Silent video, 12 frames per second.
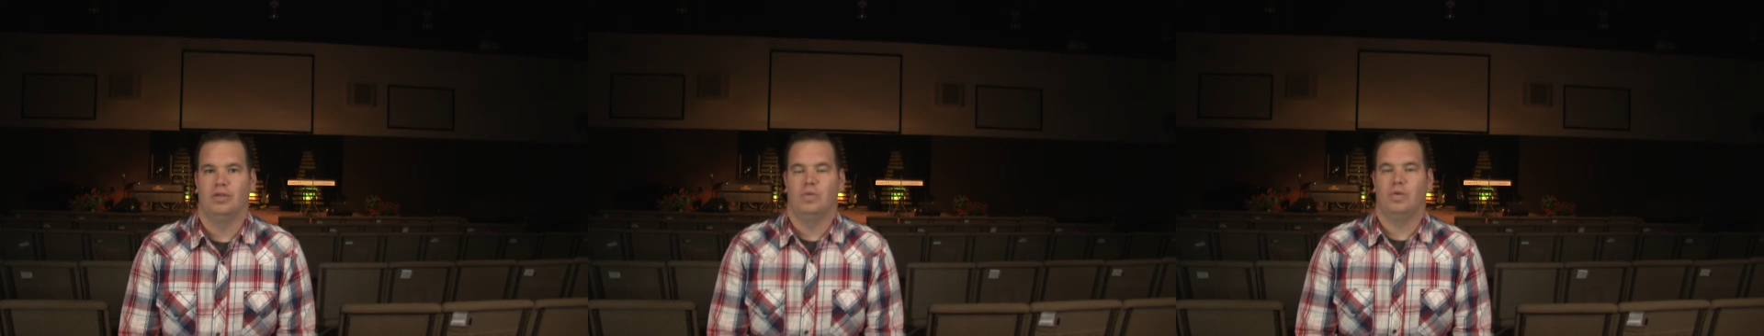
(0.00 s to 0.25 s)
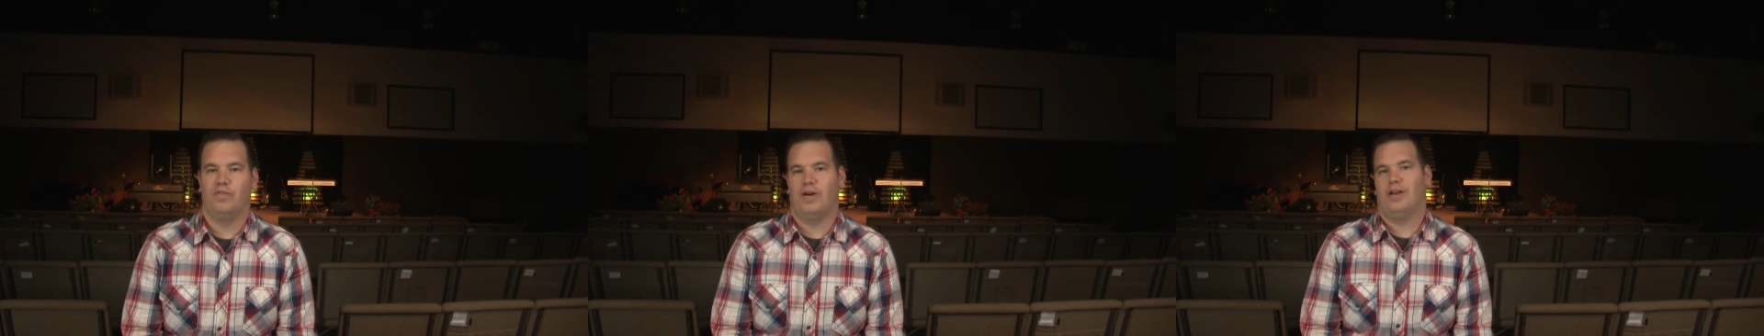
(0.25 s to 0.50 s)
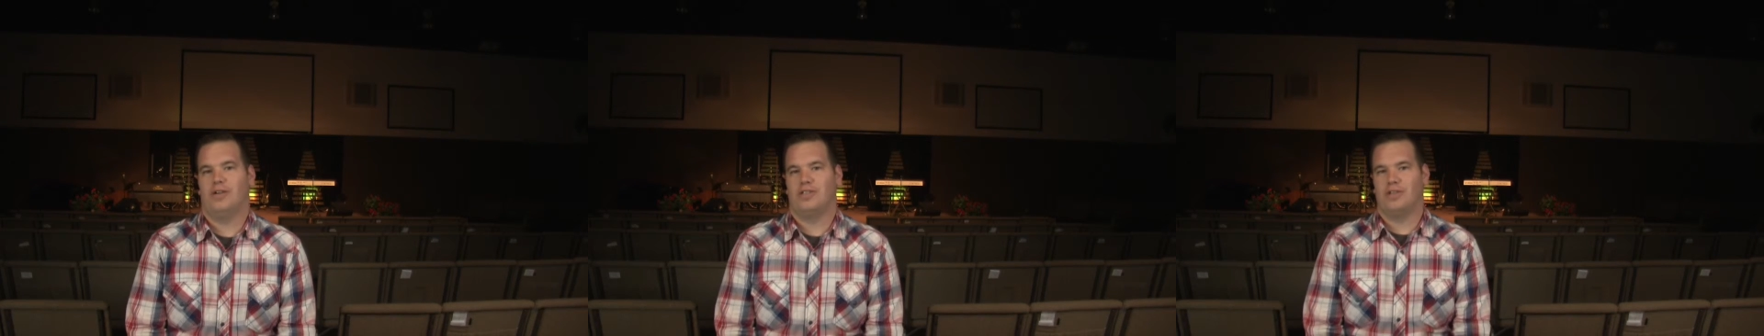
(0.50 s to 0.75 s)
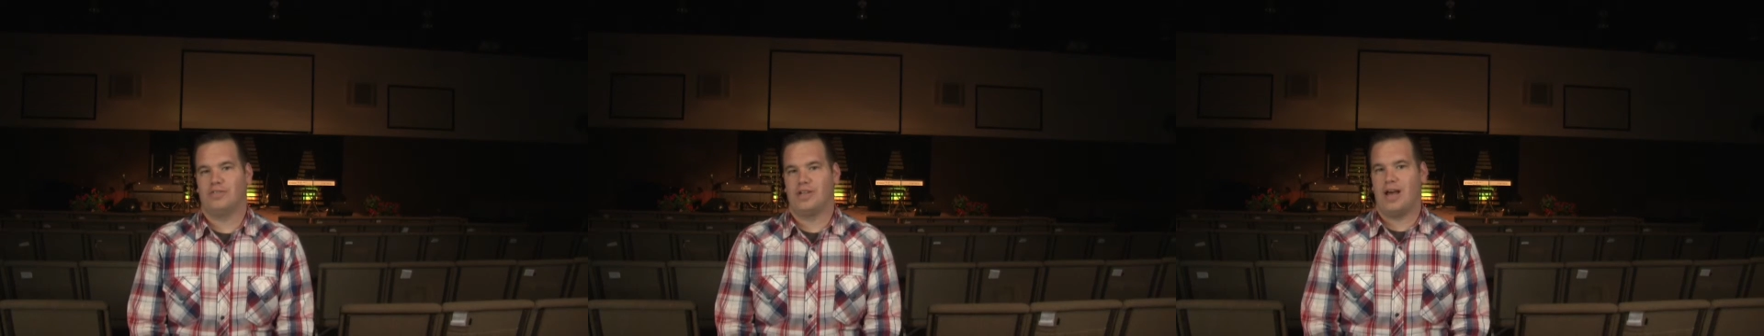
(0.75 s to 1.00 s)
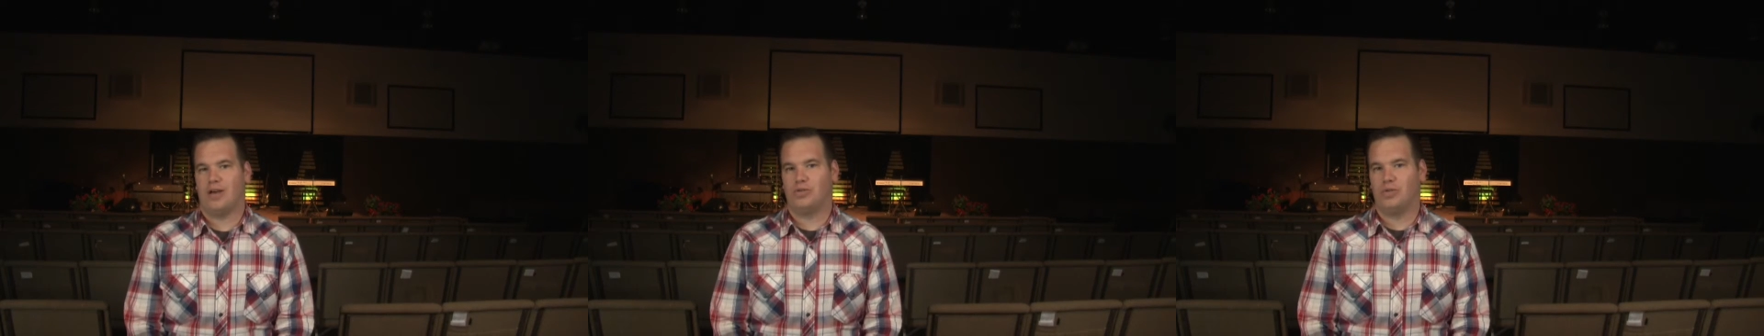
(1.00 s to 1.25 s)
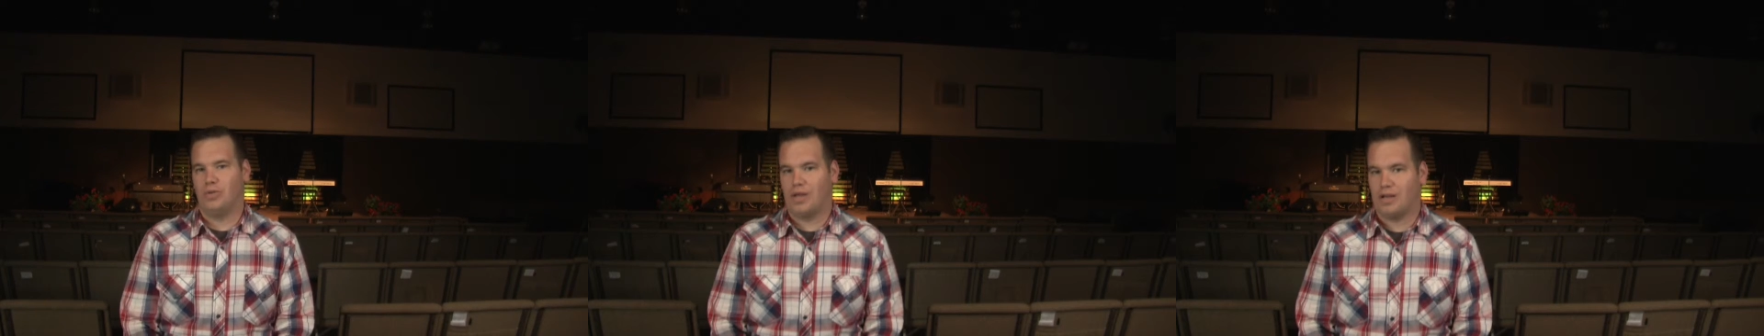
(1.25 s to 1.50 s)
We find ourselves now,
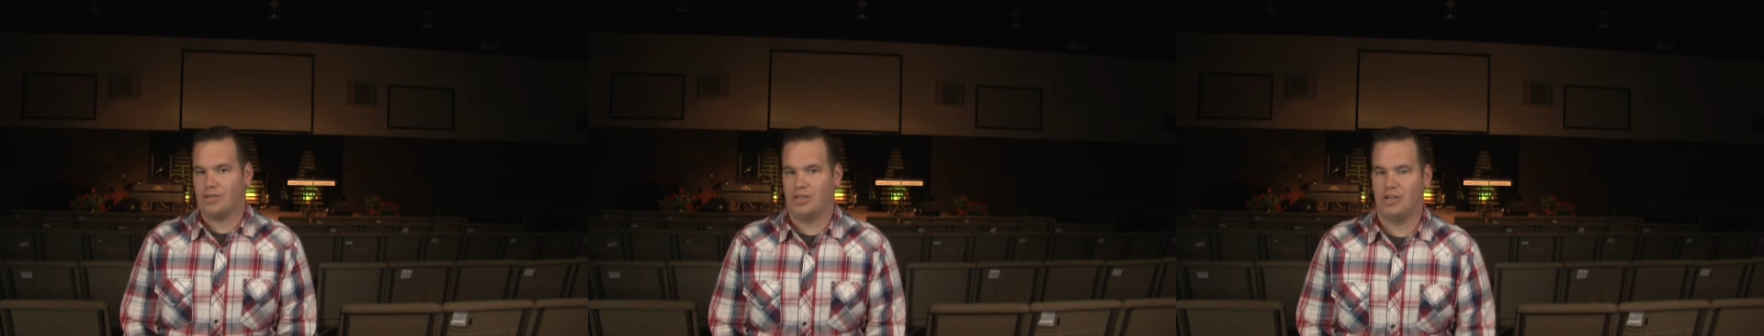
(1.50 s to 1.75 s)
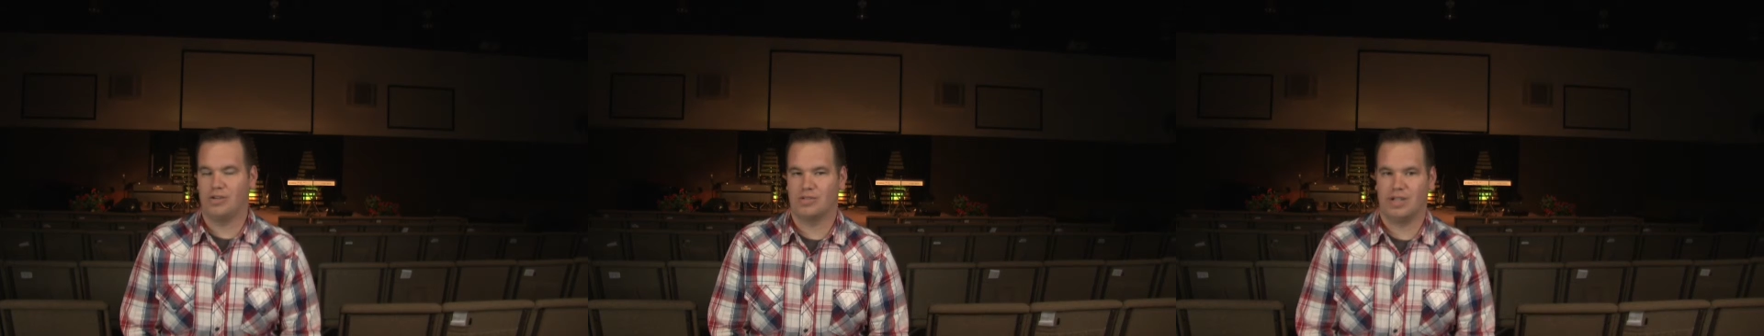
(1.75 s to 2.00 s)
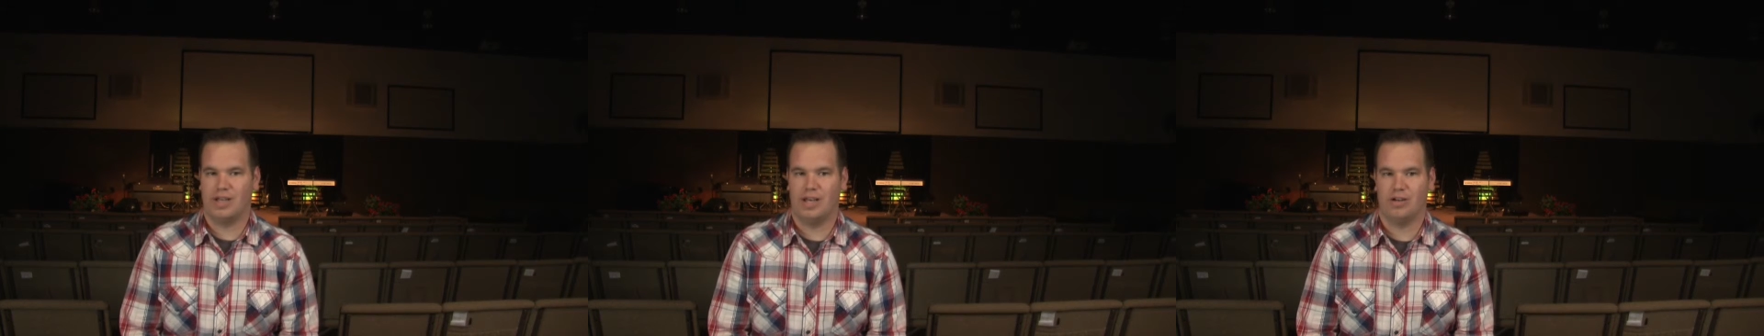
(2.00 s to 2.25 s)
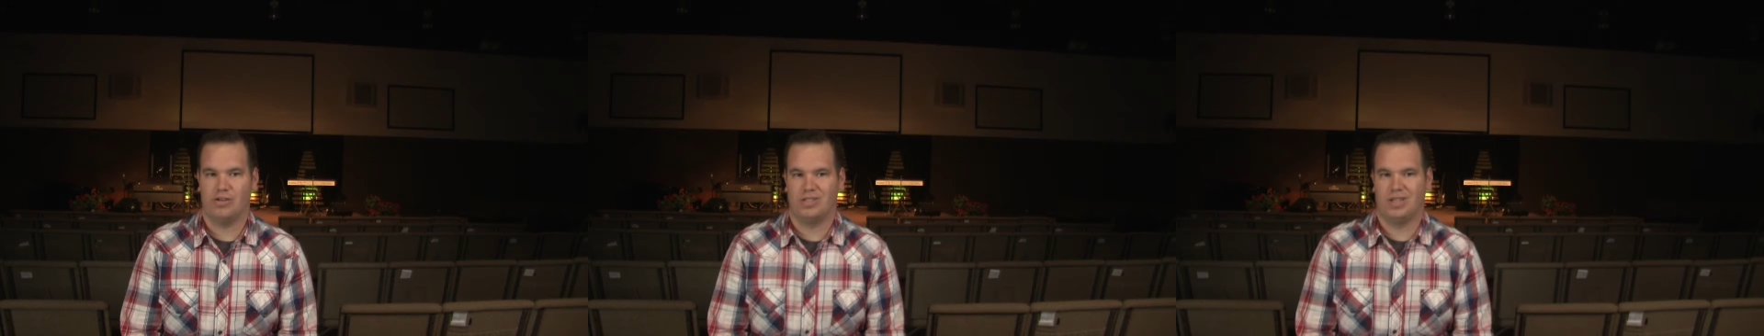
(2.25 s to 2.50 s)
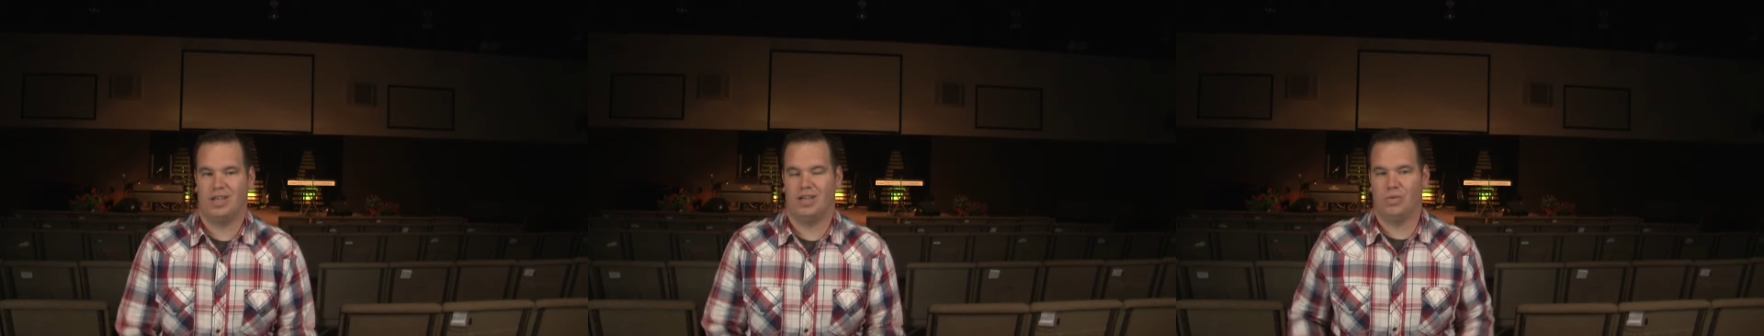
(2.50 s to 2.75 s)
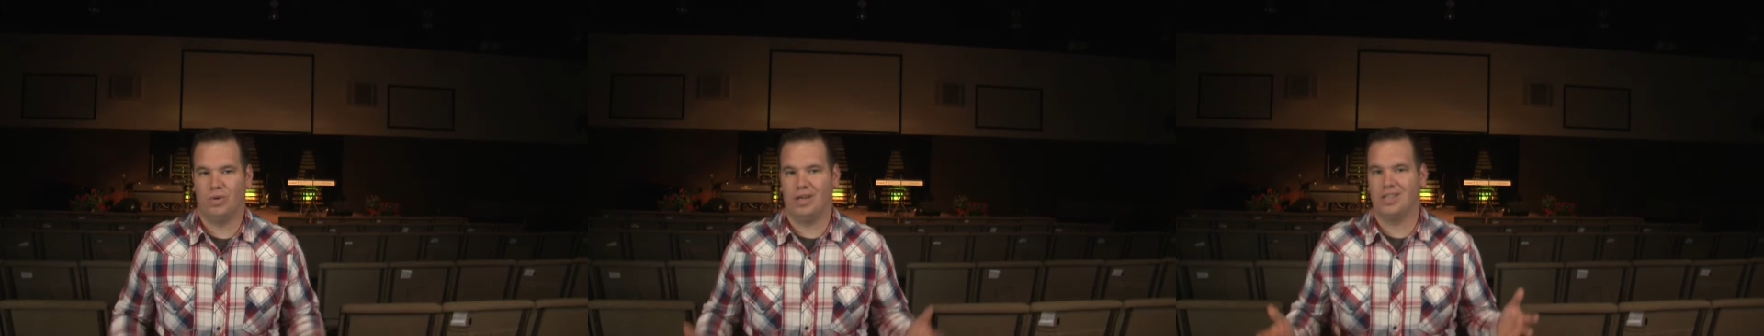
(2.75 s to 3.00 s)
2,000 years later, saying,
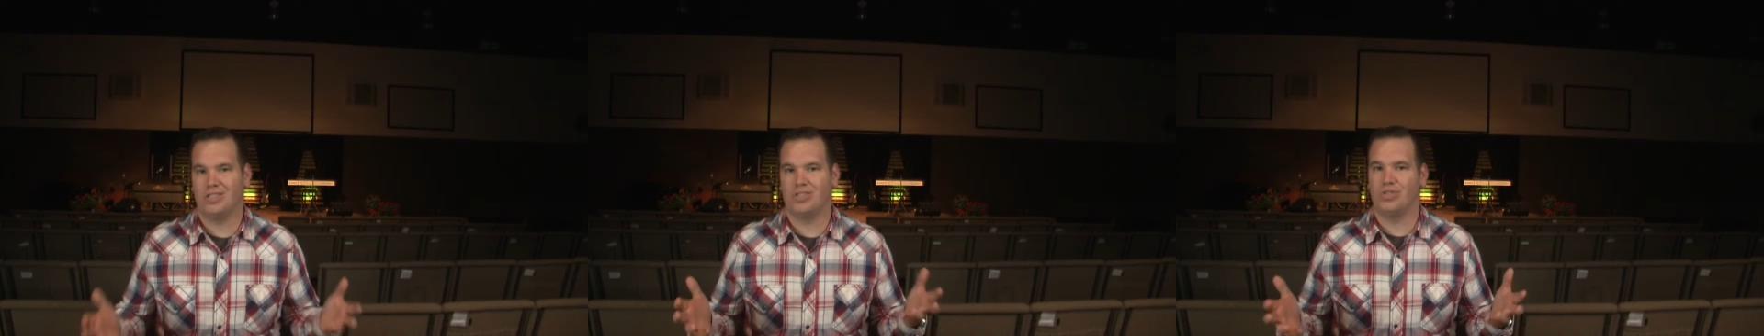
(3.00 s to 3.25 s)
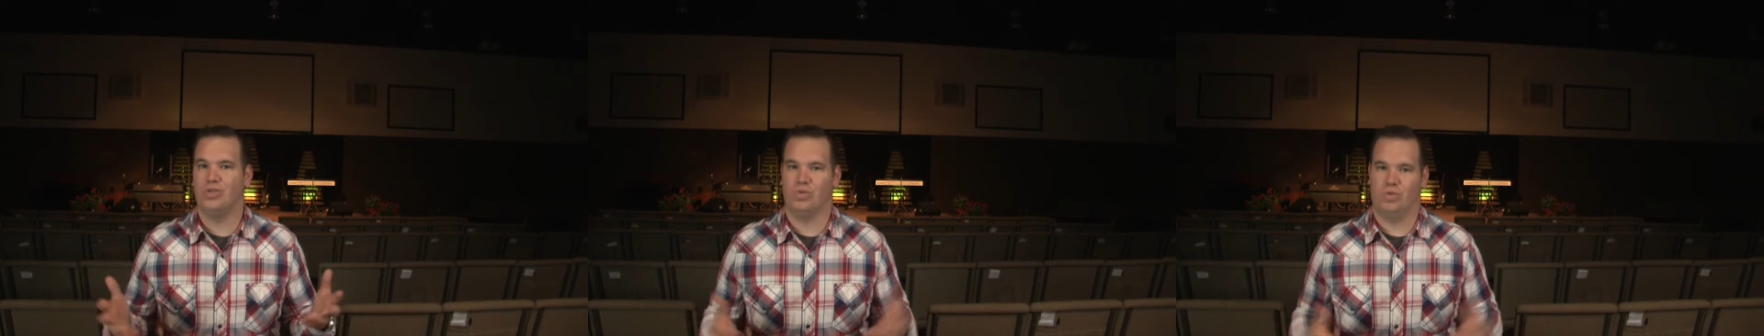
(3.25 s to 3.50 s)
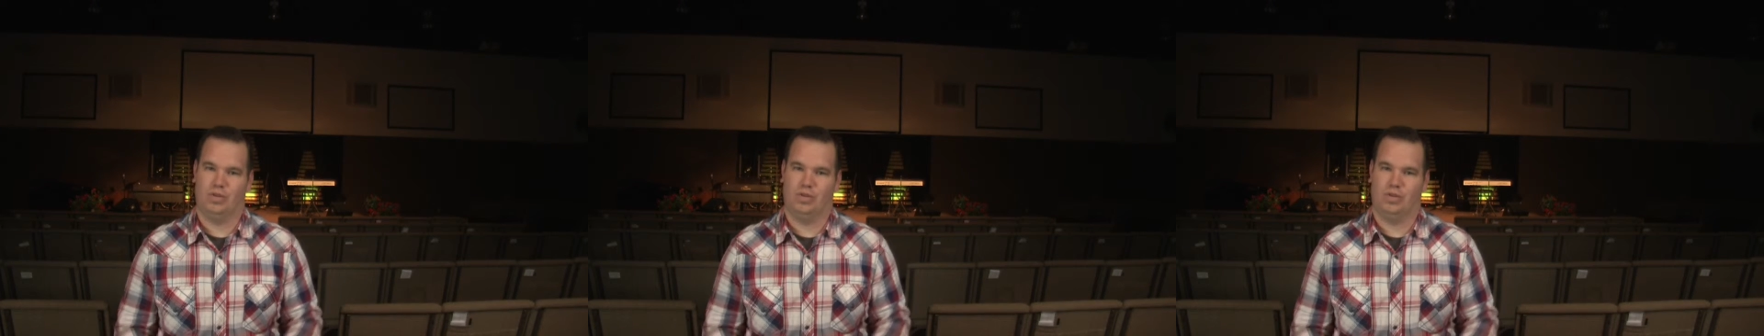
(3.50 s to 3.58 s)
what is soon?